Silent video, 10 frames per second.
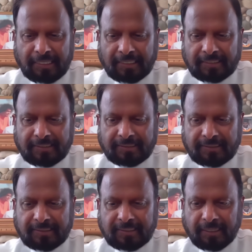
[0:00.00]
and
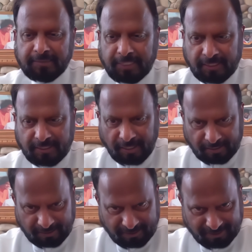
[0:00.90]
comes and
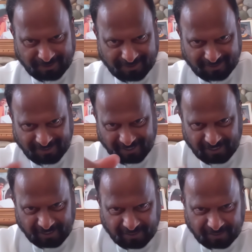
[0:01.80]
stands near
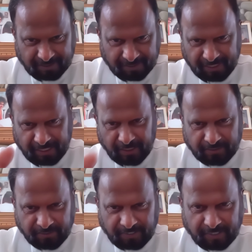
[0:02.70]
the railing
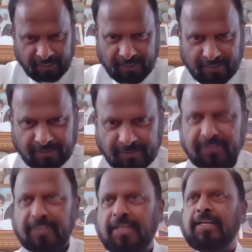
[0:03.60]
of the veranda
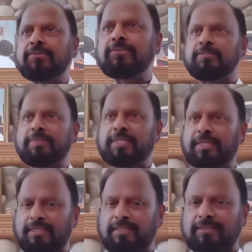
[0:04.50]
and looks in my
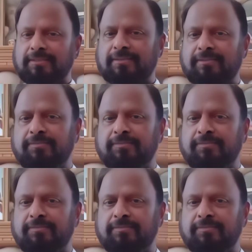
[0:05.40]
direction.